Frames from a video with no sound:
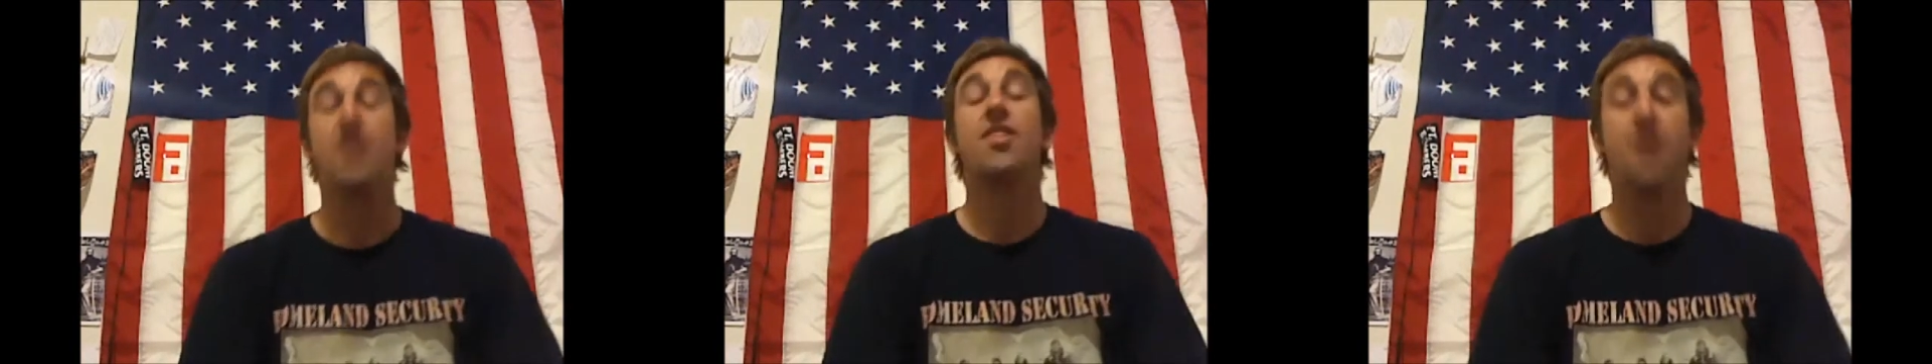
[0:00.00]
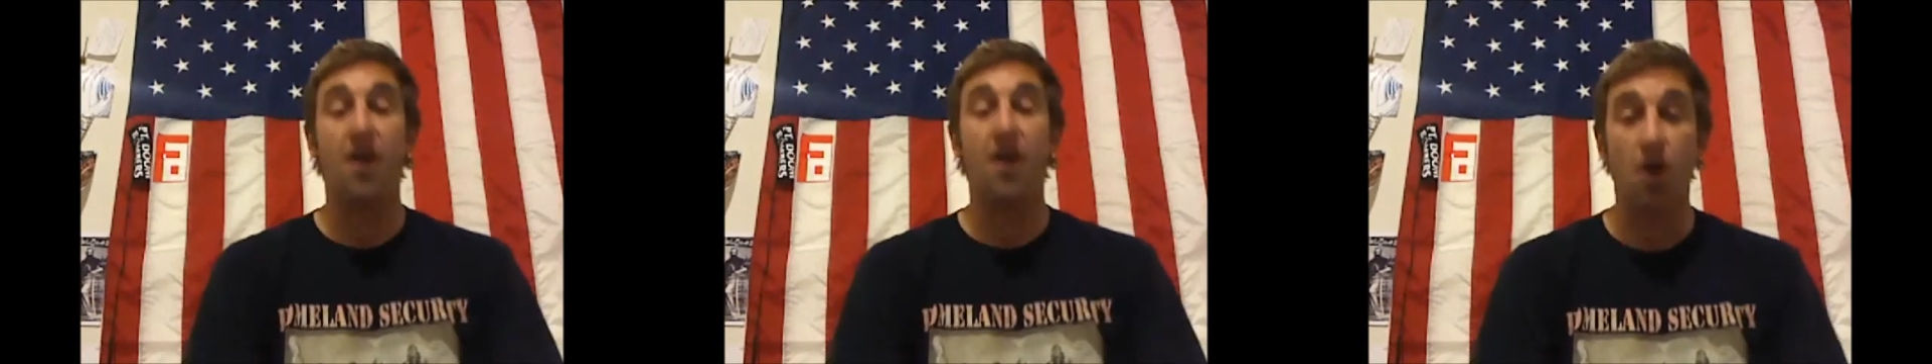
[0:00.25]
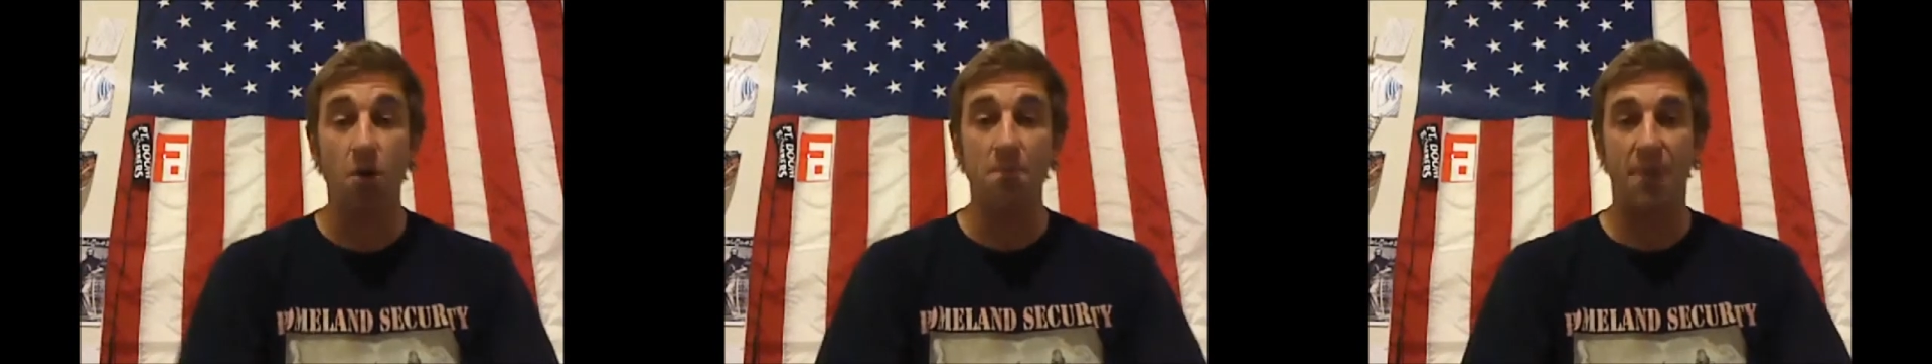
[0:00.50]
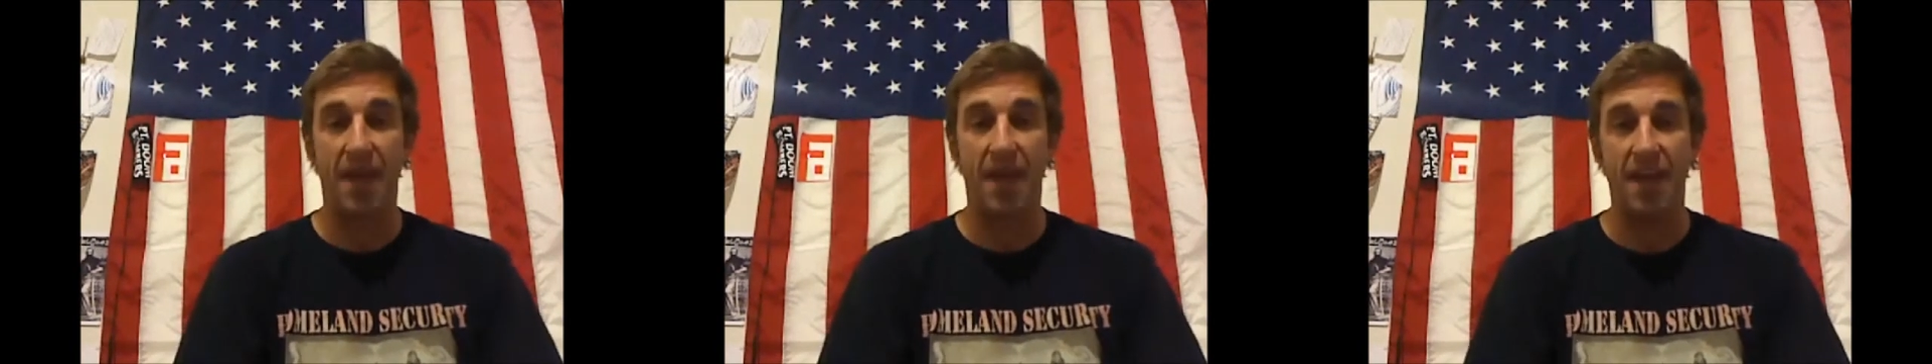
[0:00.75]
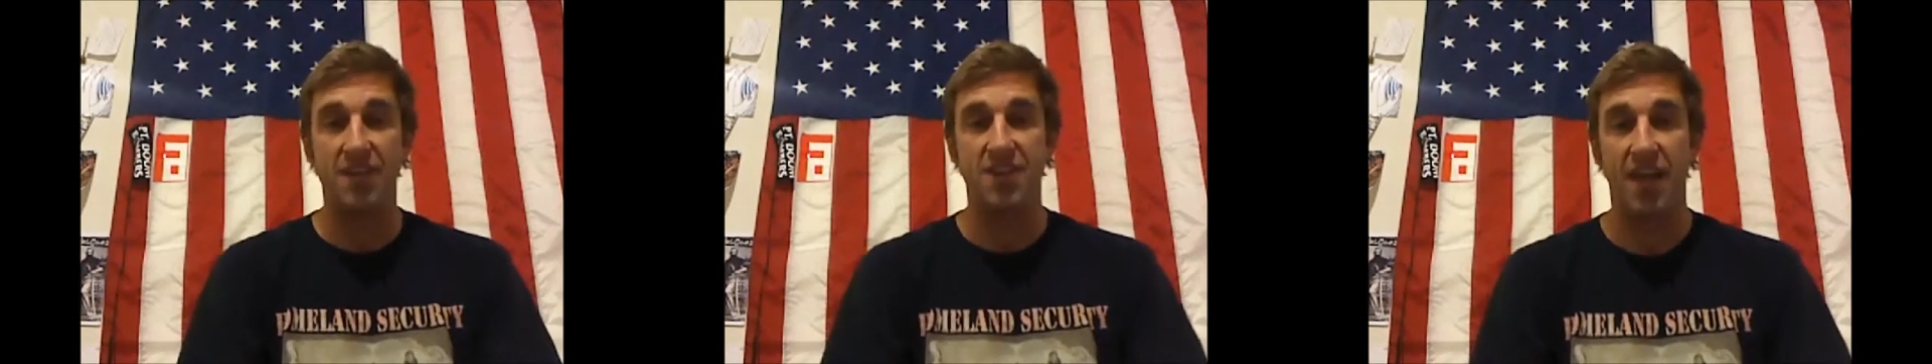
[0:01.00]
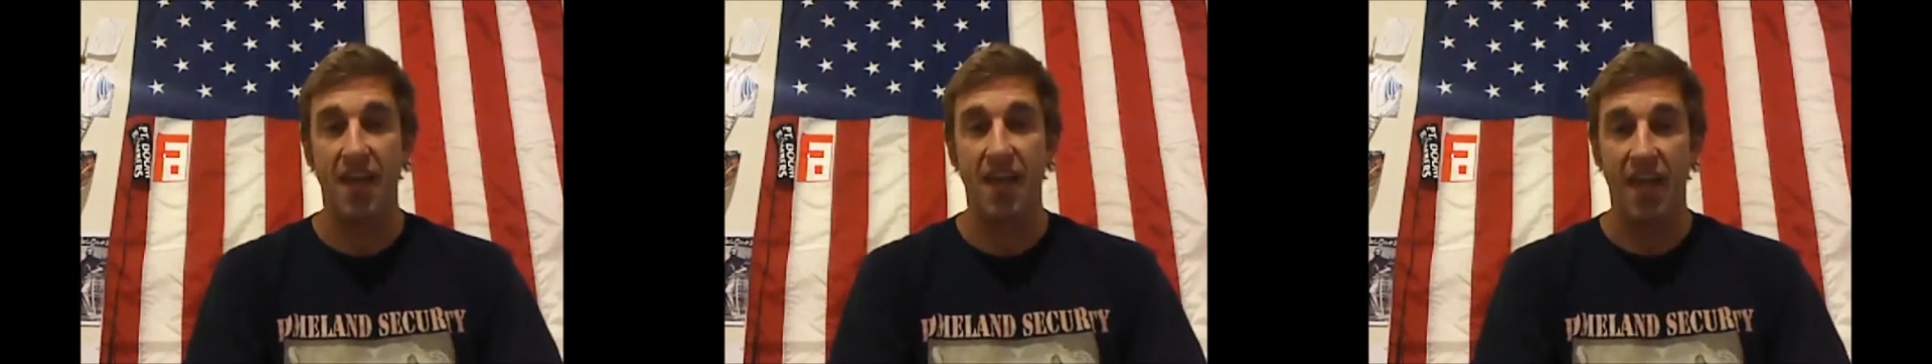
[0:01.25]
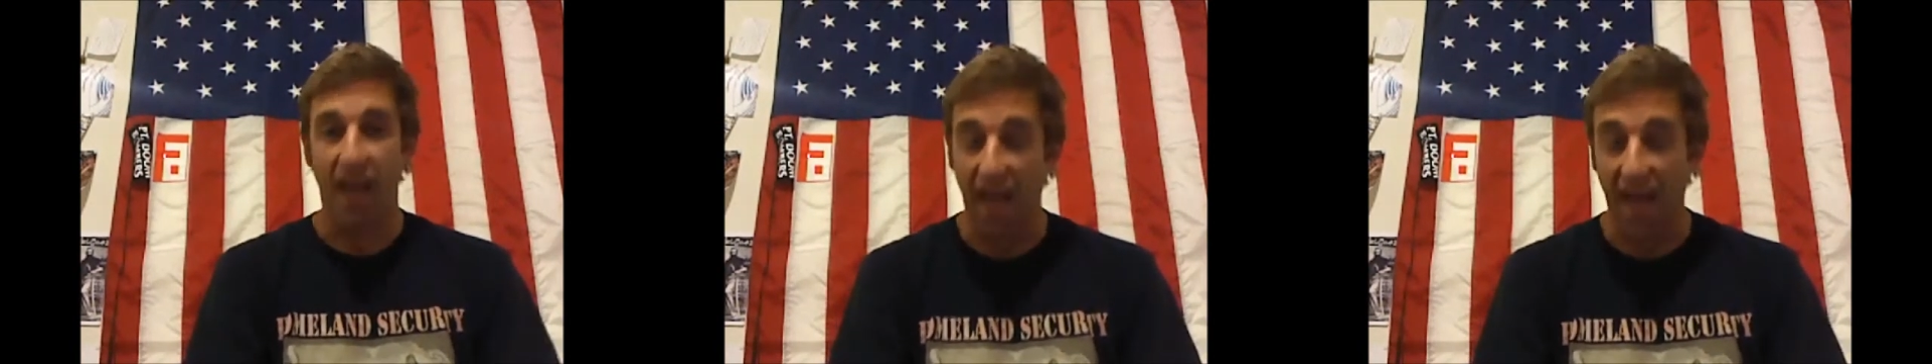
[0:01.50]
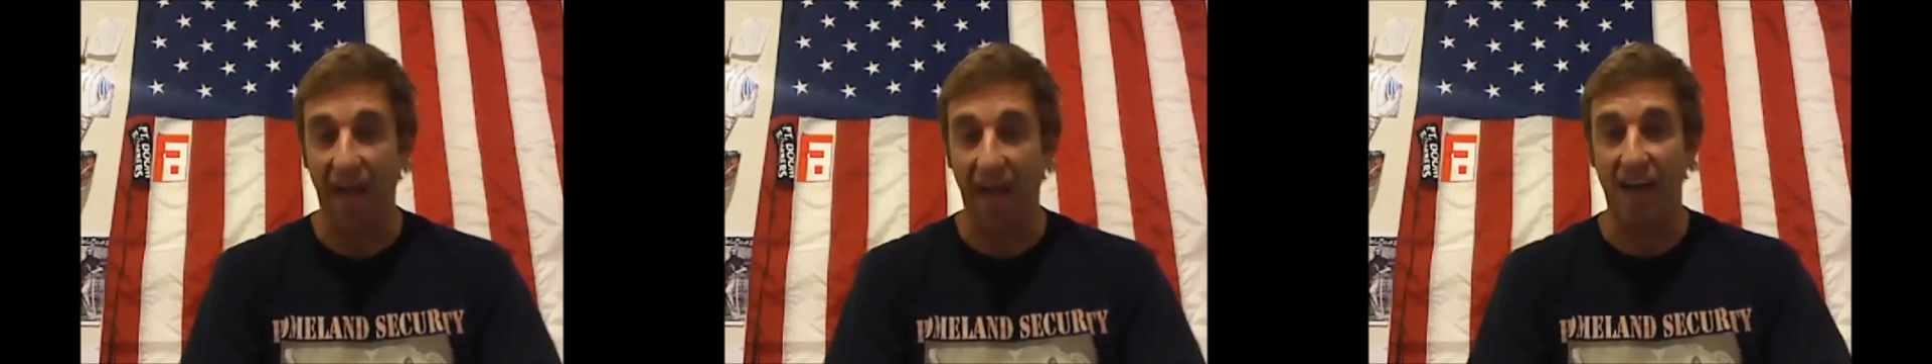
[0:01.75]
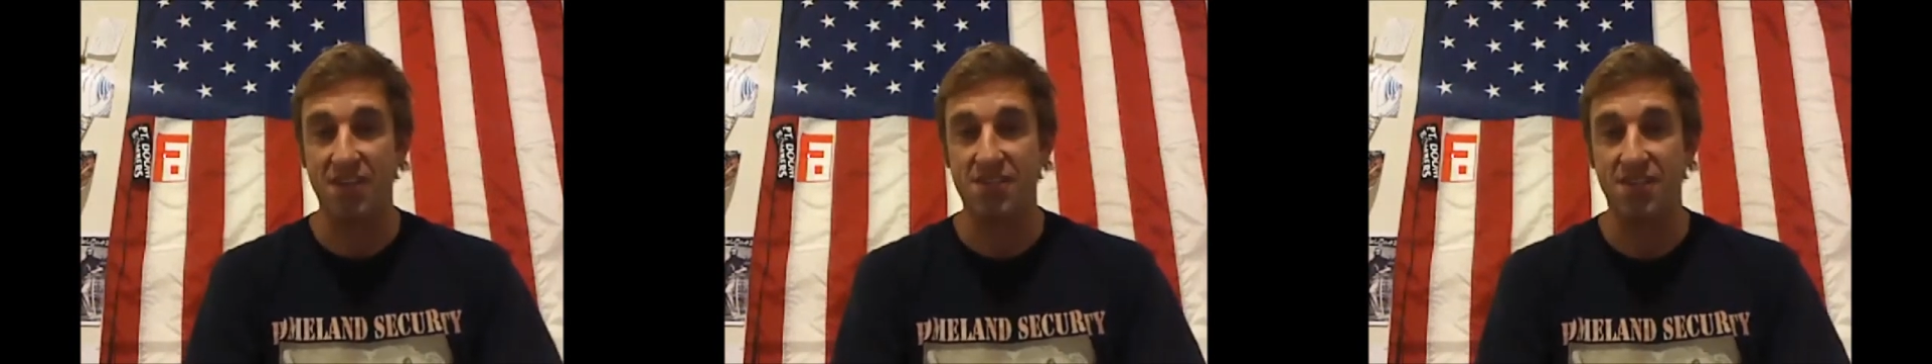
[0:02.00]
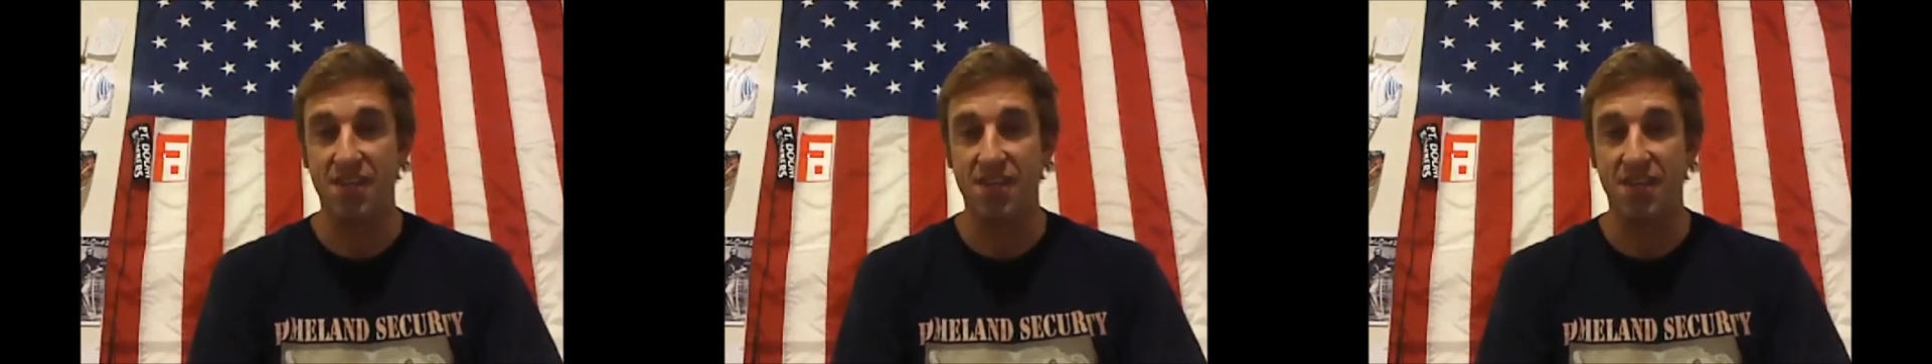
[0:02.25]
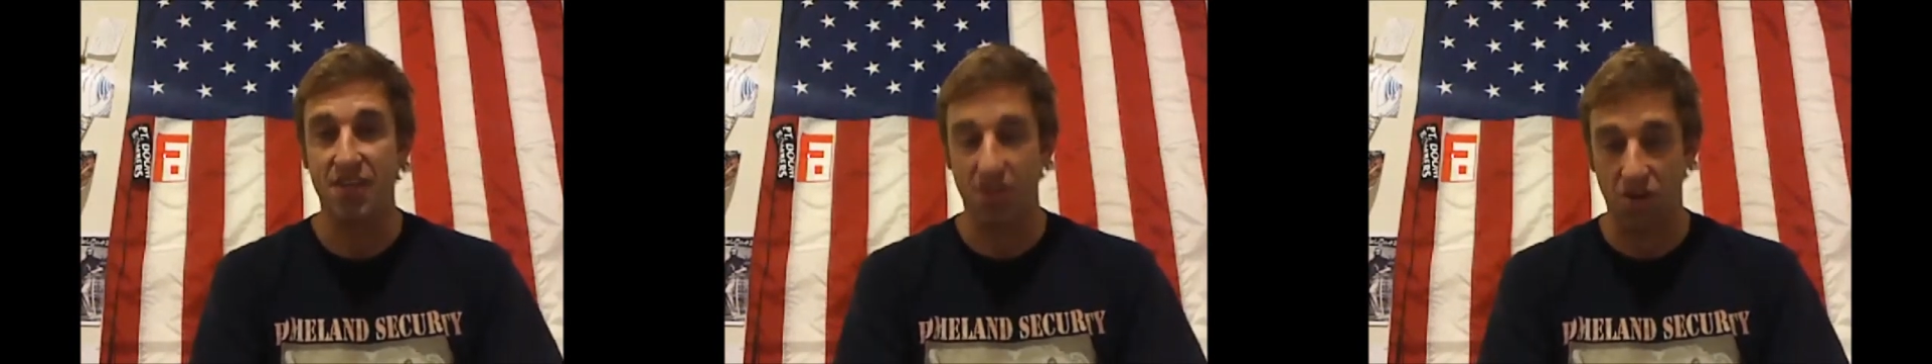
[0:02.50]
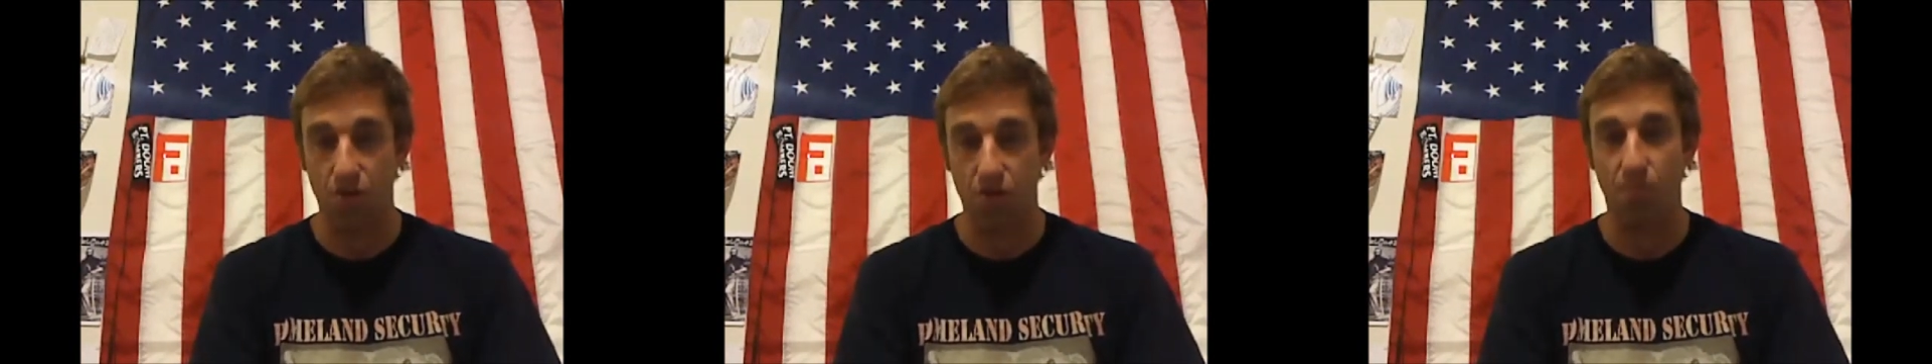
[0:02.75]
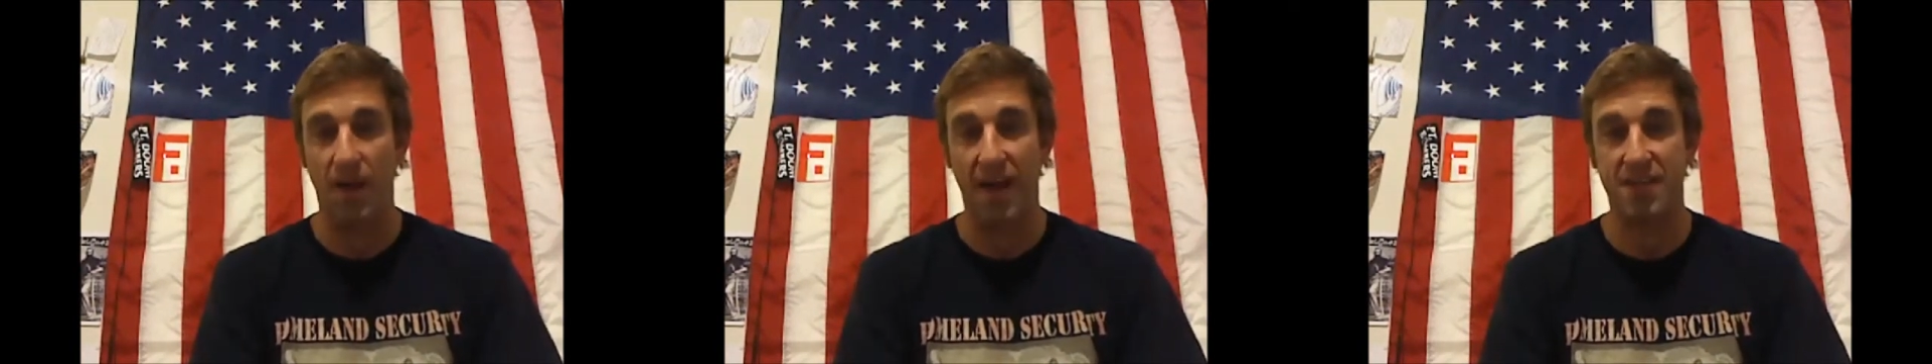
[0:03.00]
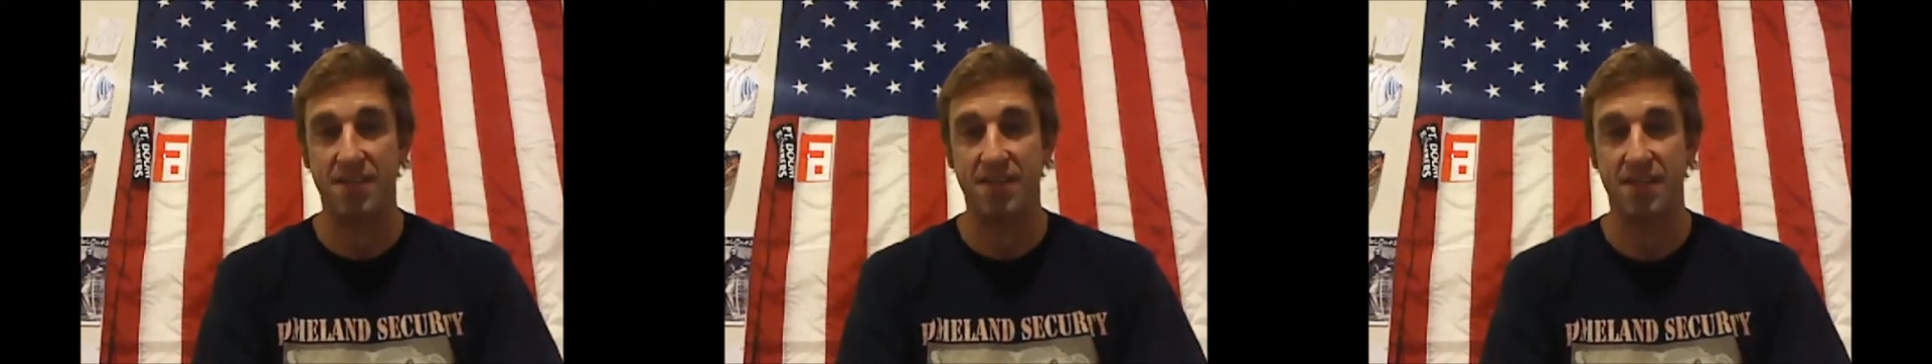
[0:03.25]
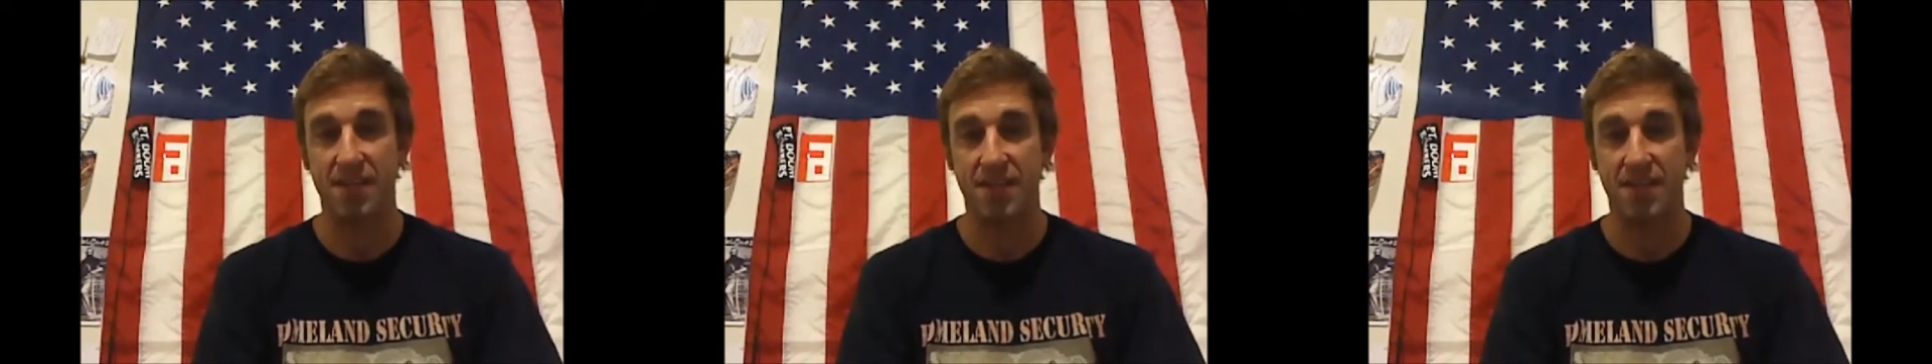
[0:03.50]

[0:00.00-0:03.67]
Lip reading: the homepage has the correct